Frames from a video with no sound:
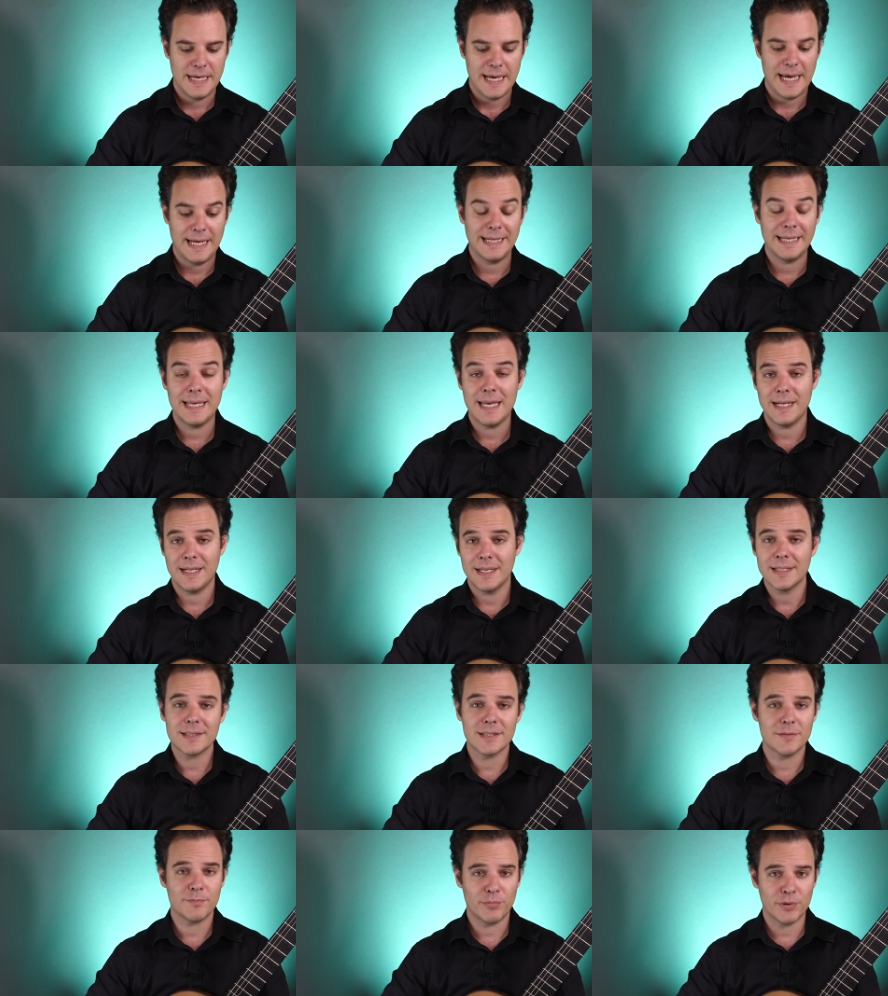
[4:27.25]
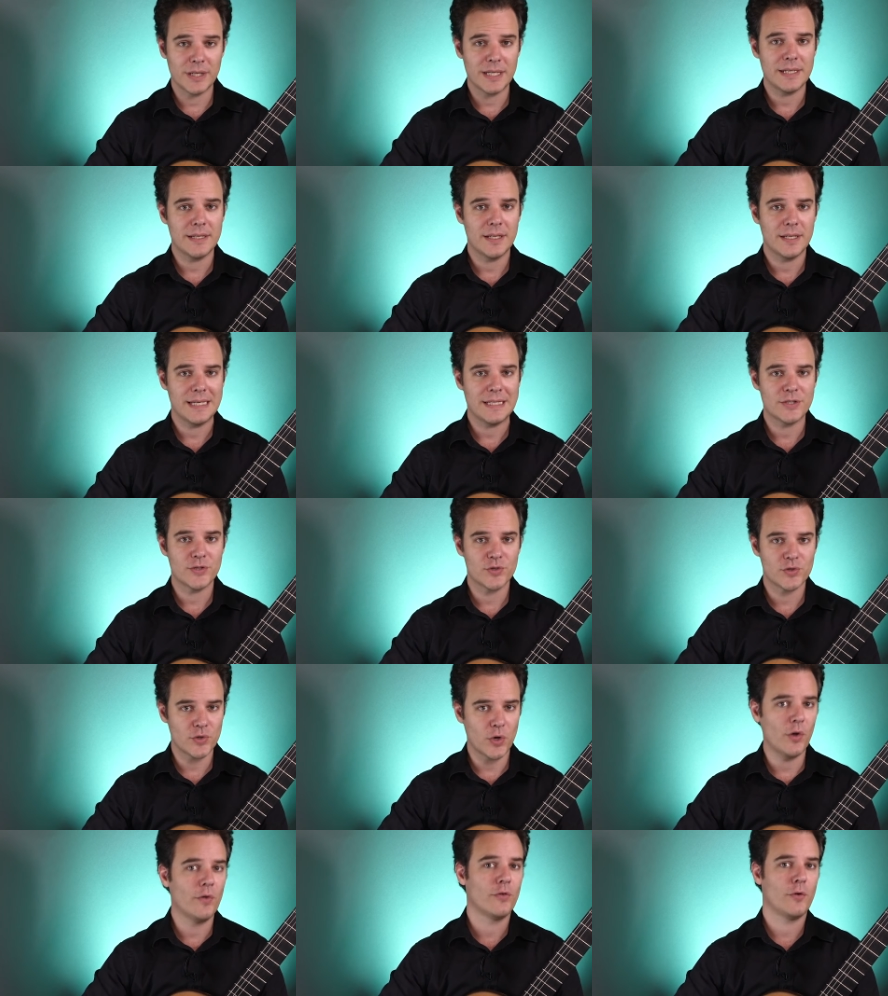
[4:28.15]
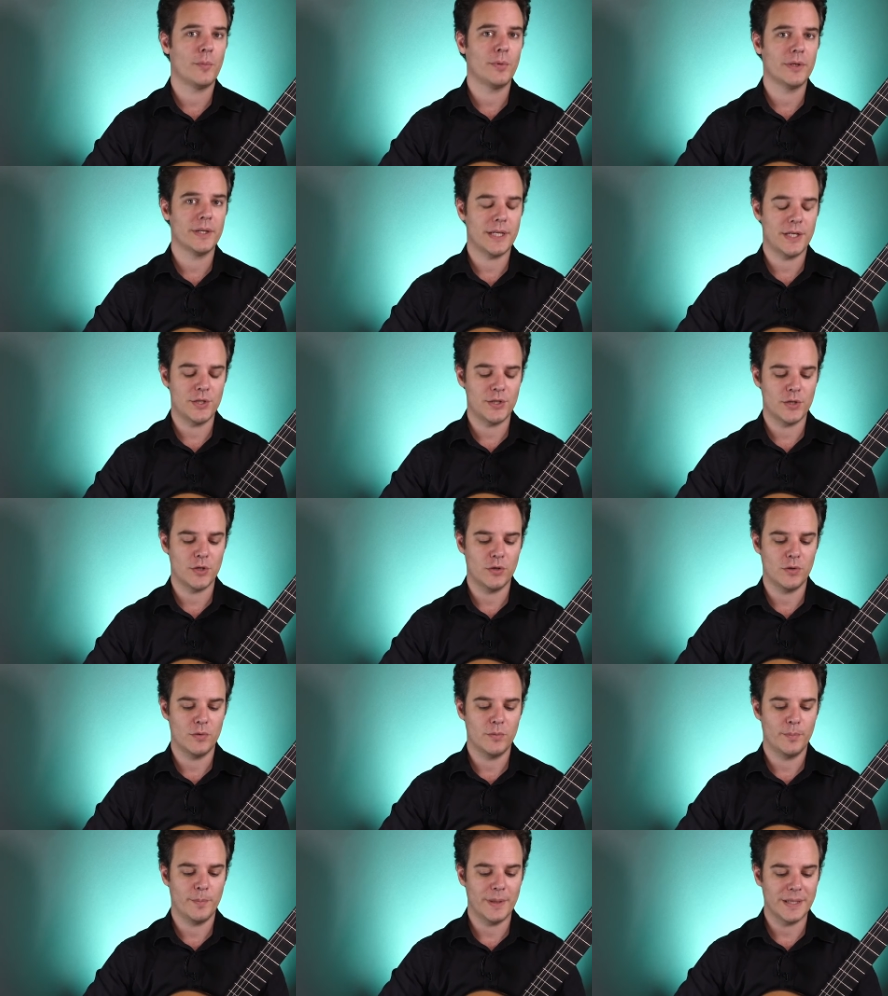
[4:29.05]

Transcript: And again, it's a pretty solvable issue,